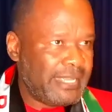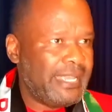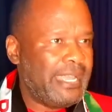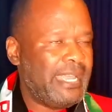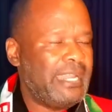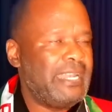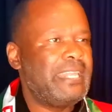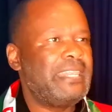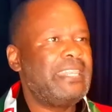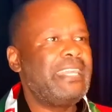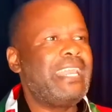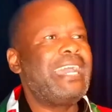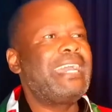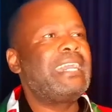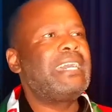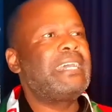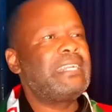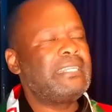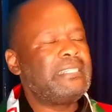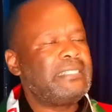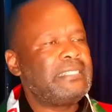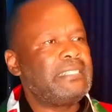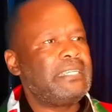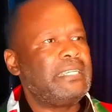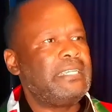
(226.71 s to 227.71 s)
And they are
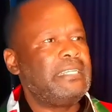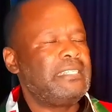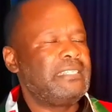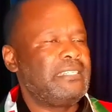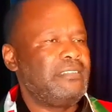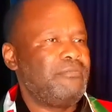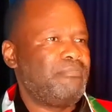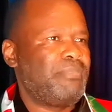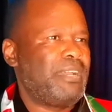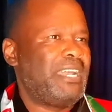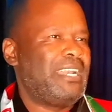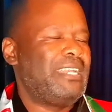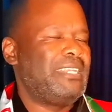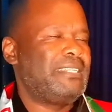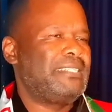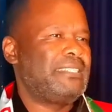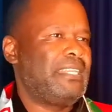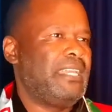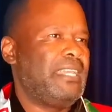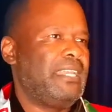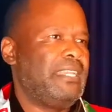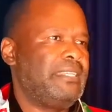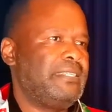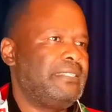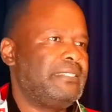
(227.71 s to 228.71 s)
Christians in
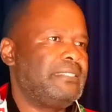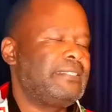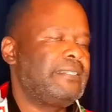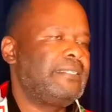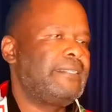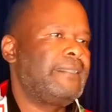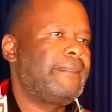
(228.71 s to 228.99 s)
Palestine.